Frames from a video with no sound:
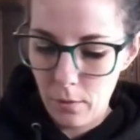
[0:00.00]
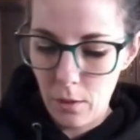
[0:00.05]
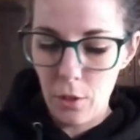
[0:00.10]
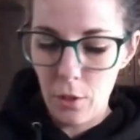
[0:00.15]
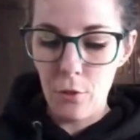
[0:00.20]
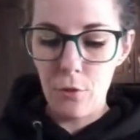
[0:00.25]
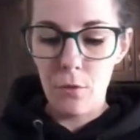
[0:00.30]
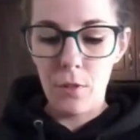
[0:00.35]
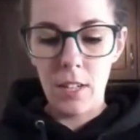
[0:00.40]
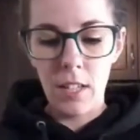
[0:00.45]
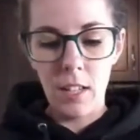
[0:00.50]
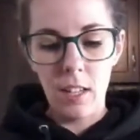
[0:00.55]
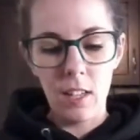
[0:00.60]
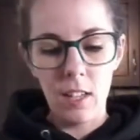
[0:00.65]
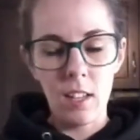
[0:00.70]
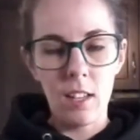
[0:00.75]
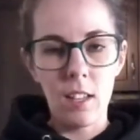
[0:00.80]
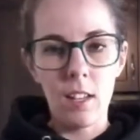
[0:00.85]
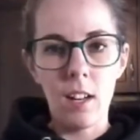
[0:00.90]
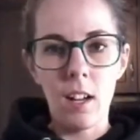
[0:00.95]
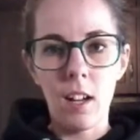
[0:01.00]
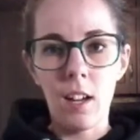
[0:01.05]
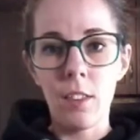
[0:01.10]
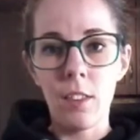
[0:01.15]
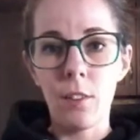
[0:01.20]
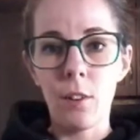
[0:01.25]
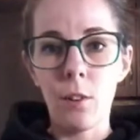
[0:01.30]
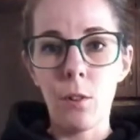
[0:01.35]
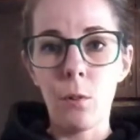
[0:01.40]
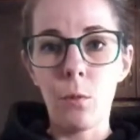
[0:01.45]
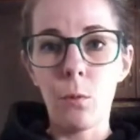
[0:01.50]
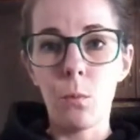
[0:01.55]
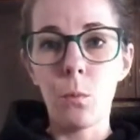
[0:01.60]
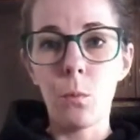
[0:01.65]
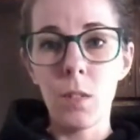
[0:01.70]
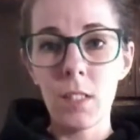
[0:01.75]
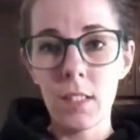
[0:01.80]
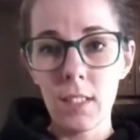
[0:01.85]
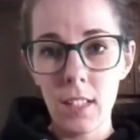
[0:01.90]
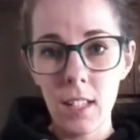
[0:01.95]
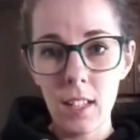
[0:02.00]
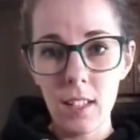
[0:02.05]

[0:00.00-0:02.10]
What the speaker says: you can either whisk